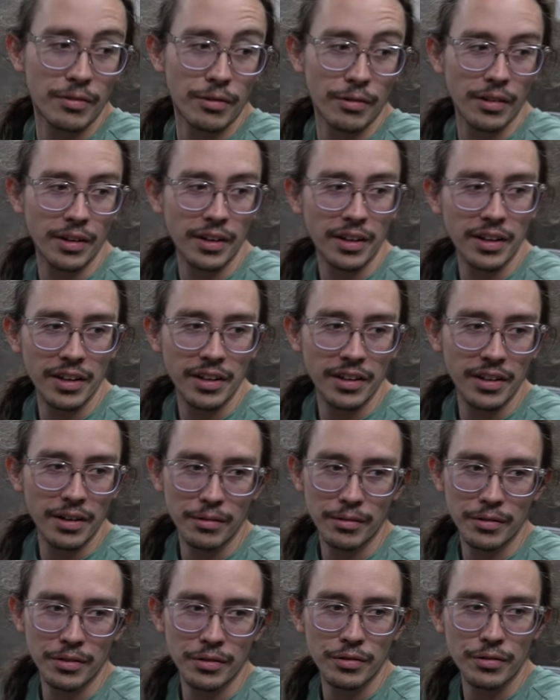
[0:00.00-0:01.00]
for like 8
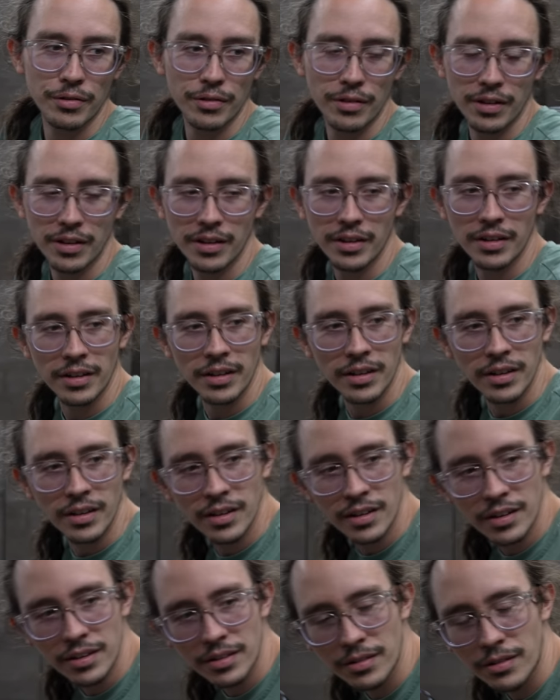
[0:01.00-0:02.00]
hours straight.
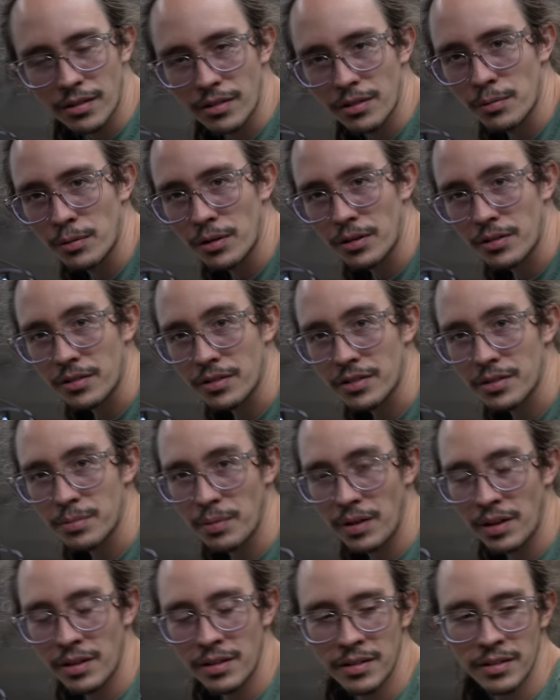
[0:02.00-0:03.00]
So all the water
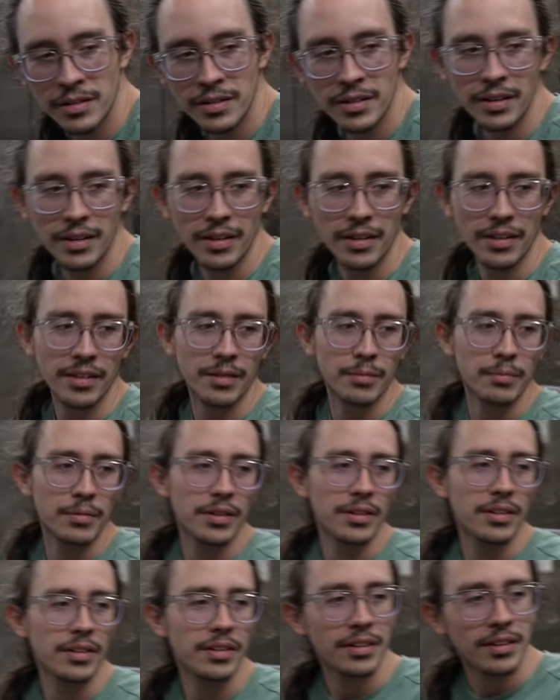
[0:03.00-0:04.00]
expanded, and then
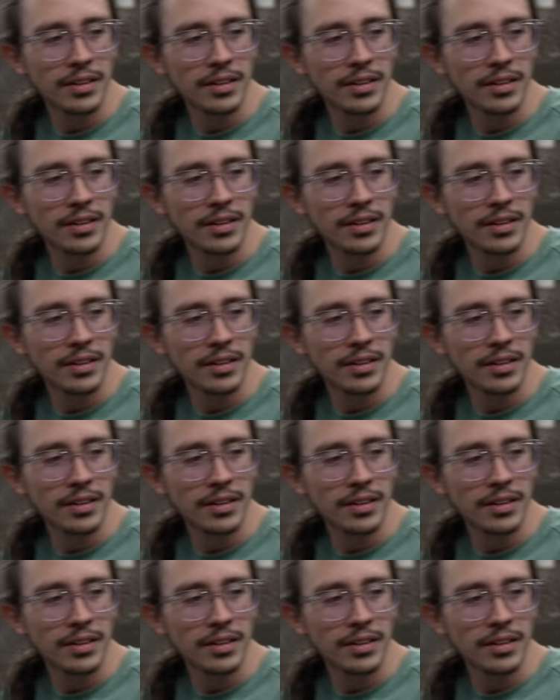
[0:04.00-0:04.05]
we